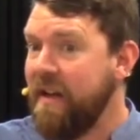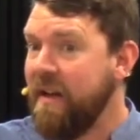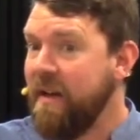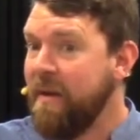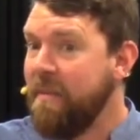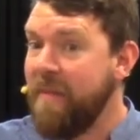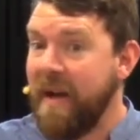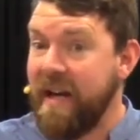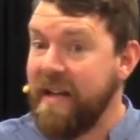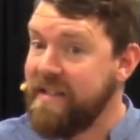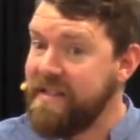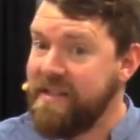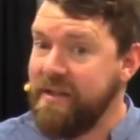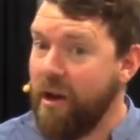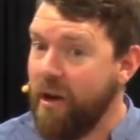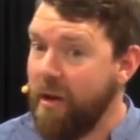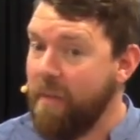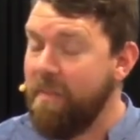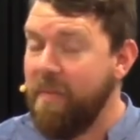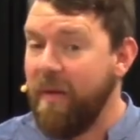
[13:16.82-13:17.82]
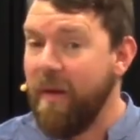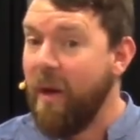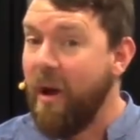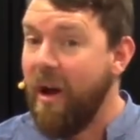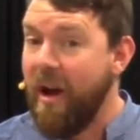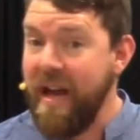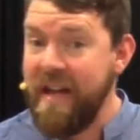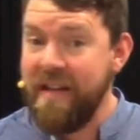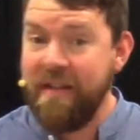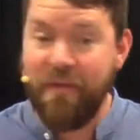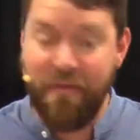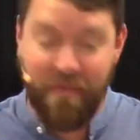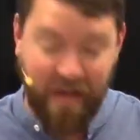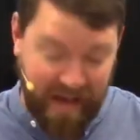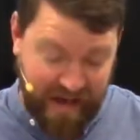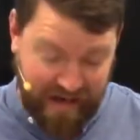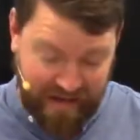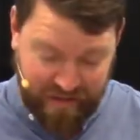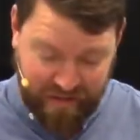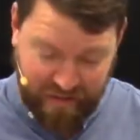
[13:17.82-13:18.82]
but it's not a blind
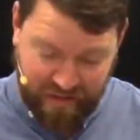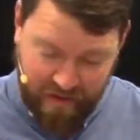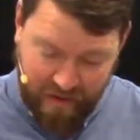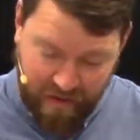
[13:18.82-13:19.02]
faith.